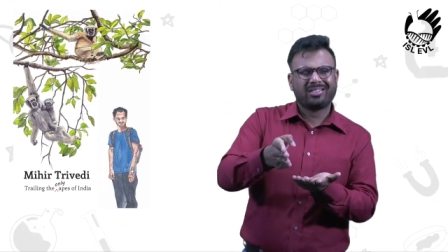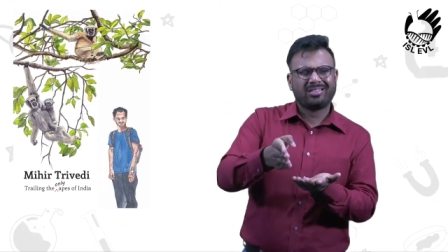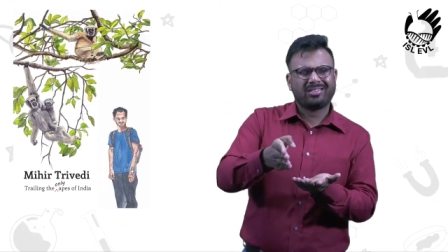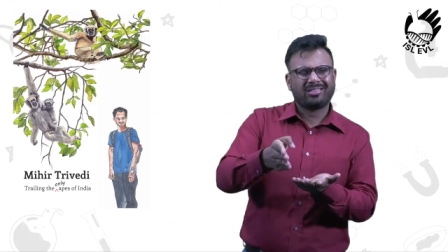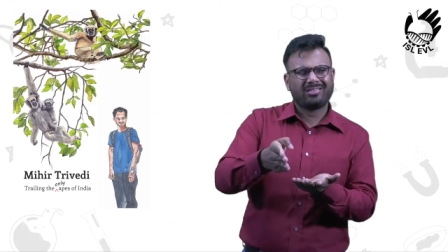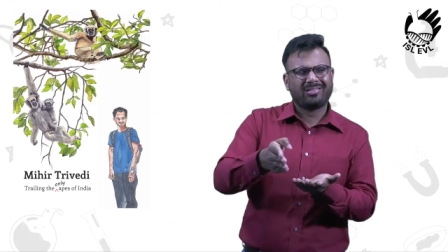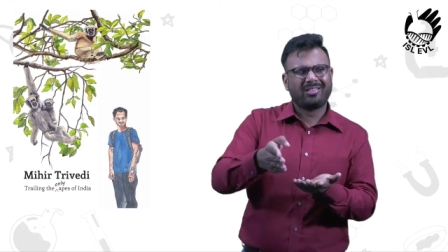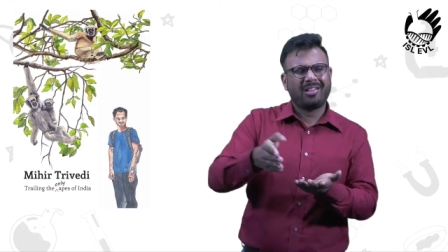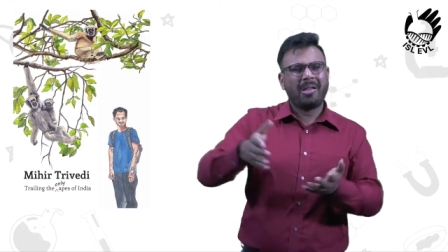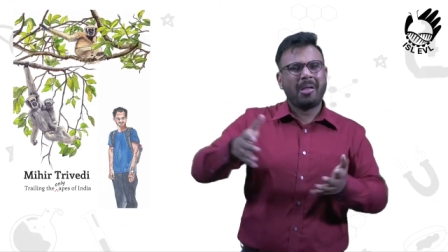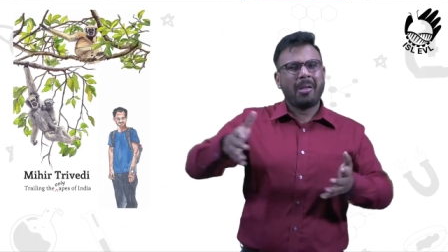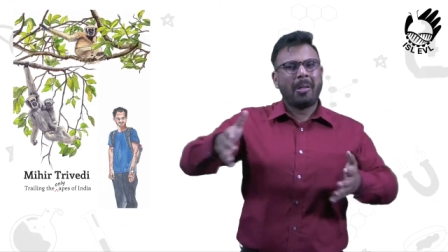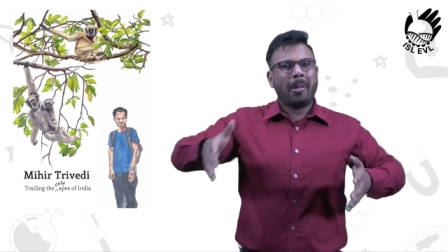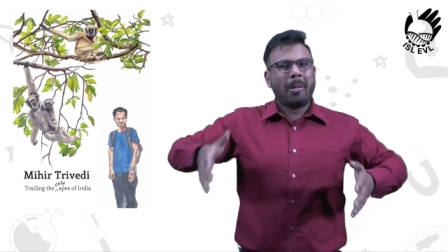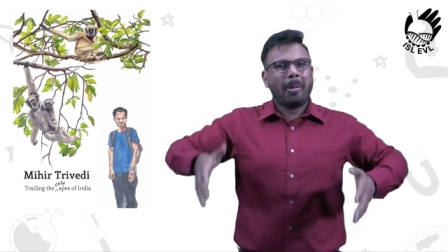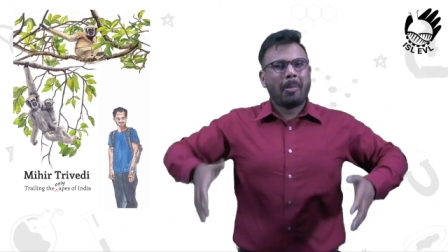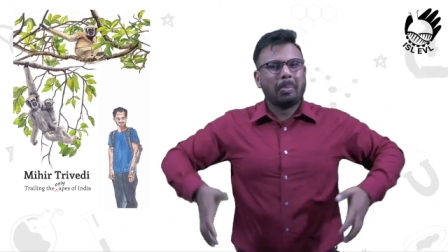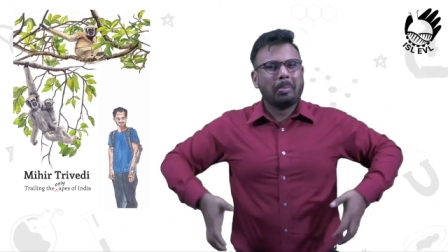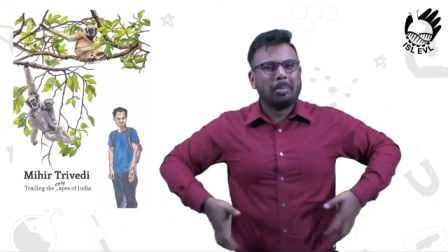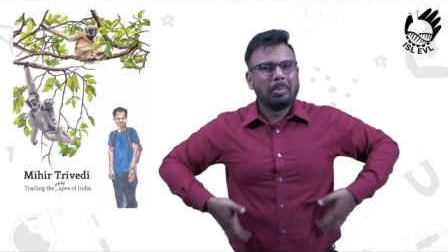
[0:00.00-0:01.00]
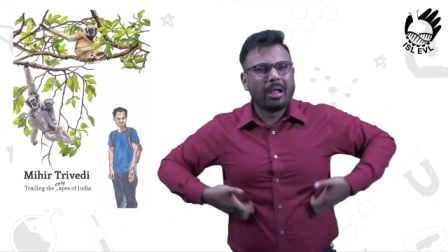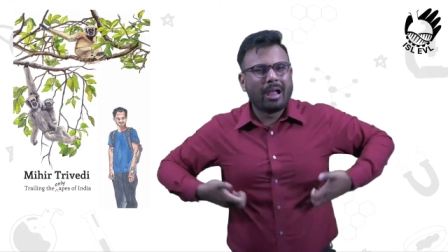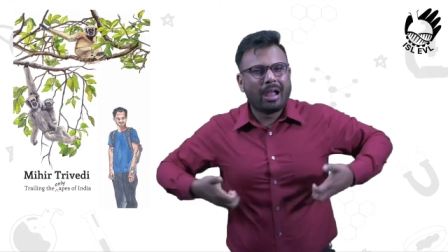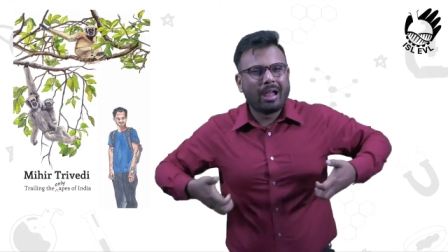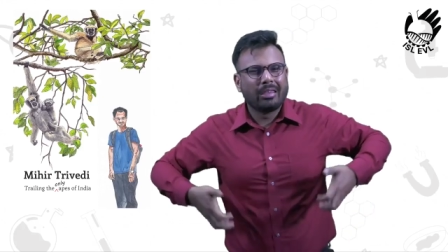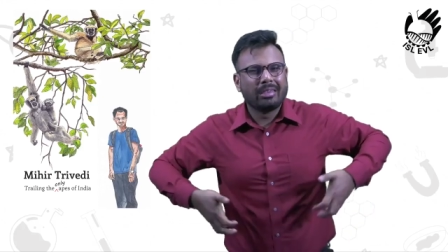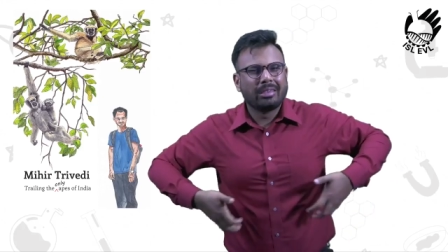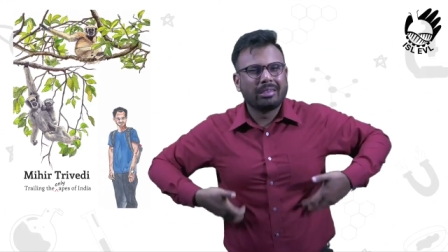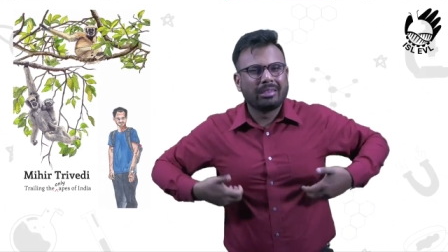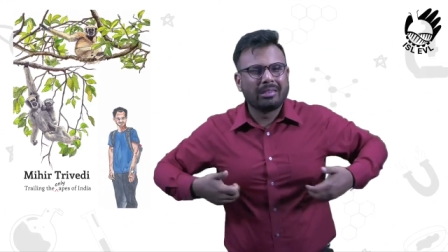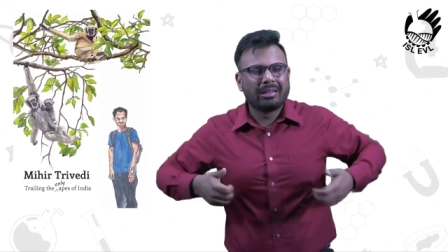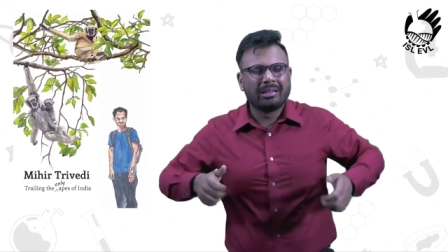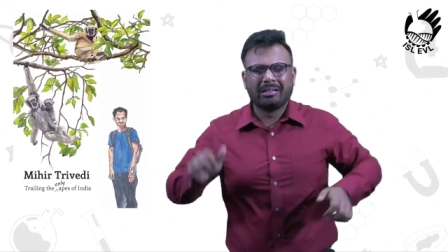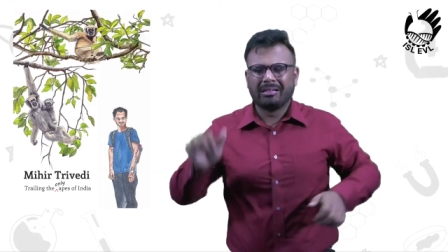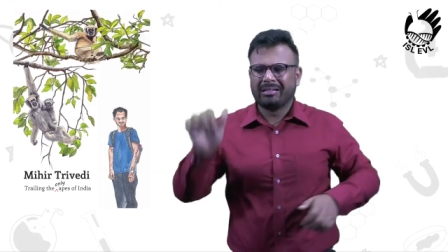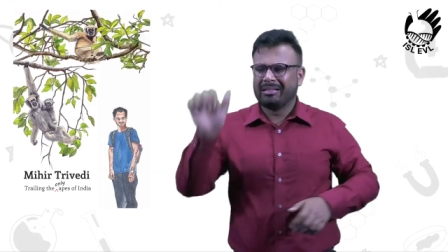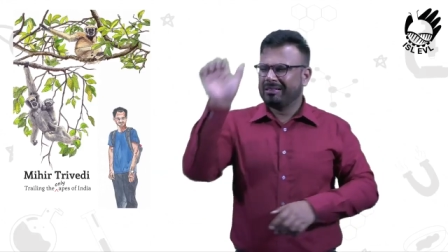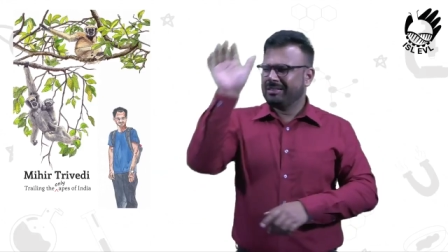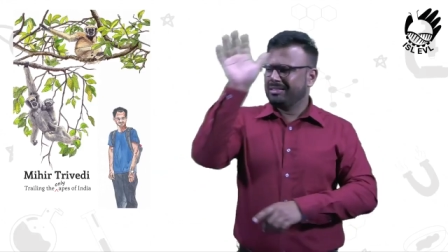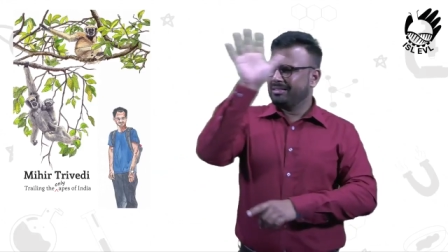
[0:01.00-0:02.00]
who is trailing the only
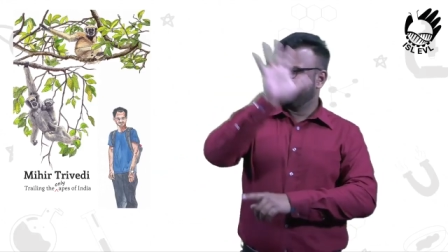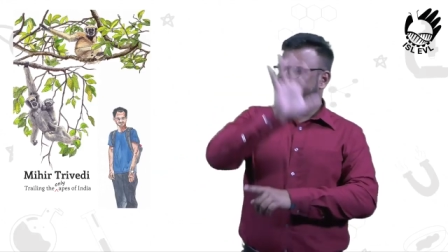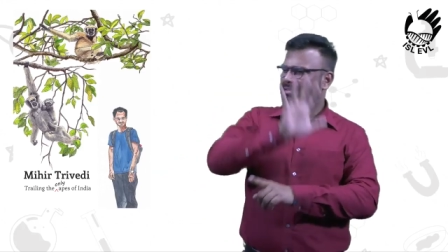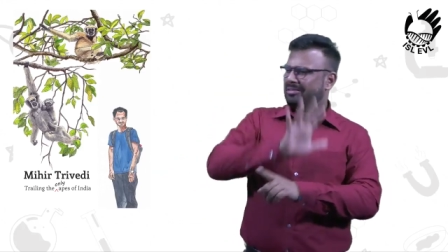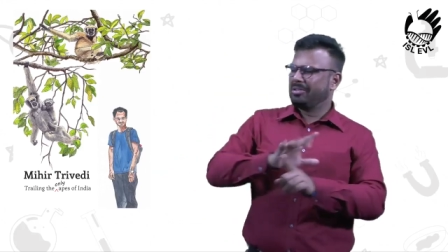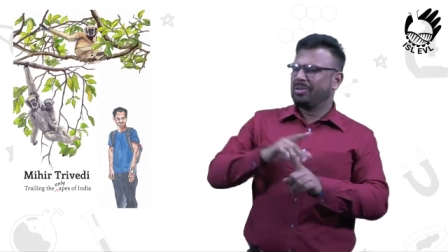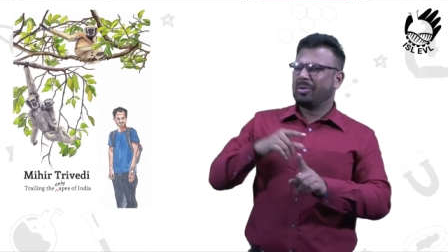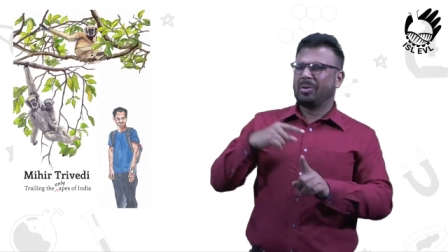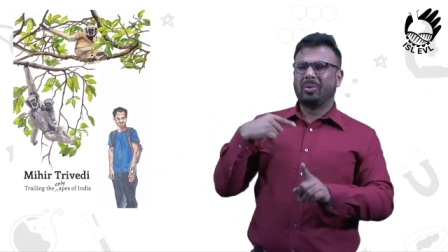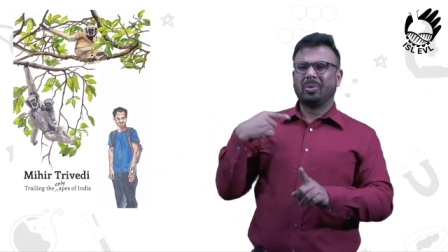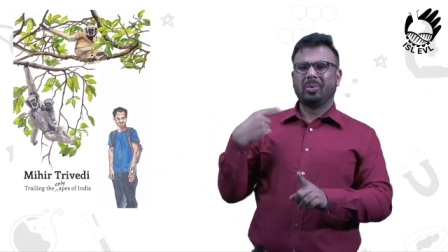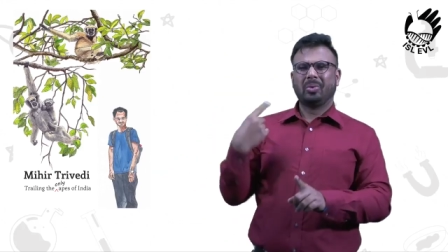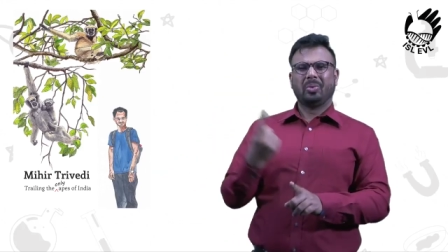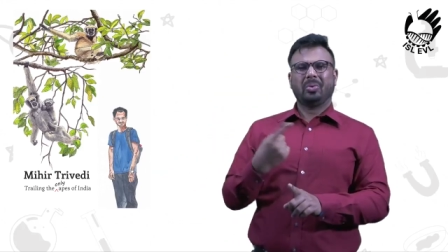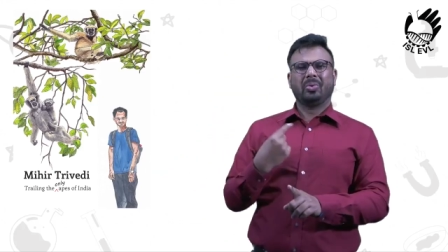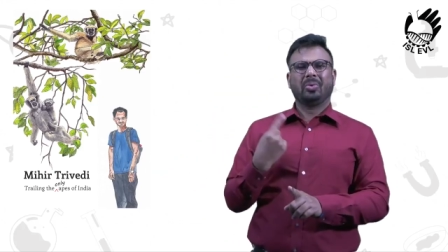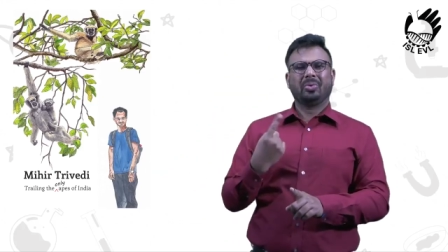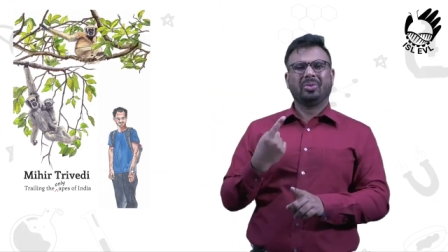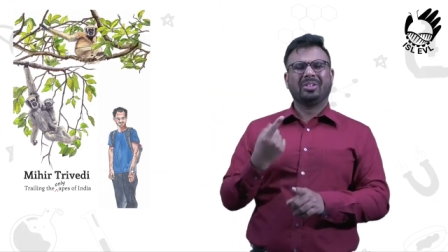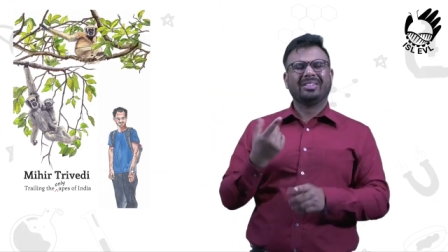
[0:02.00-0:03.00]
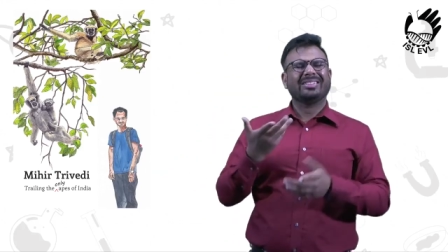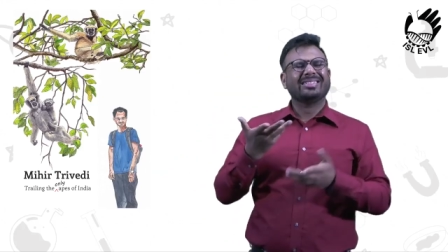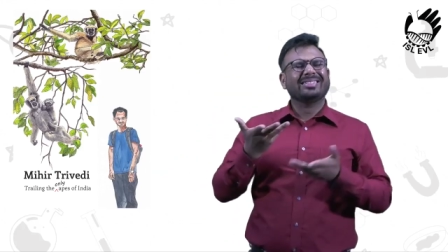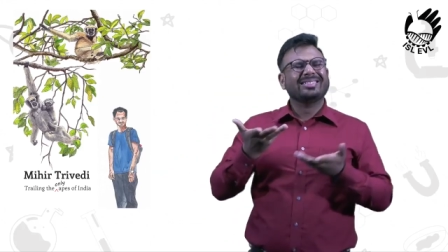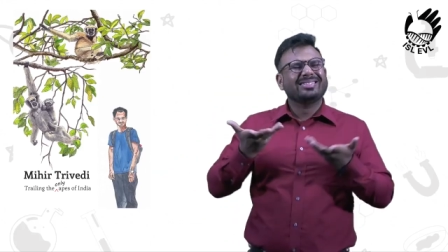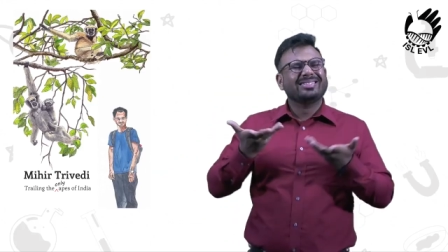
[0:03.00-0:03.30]
apes of India?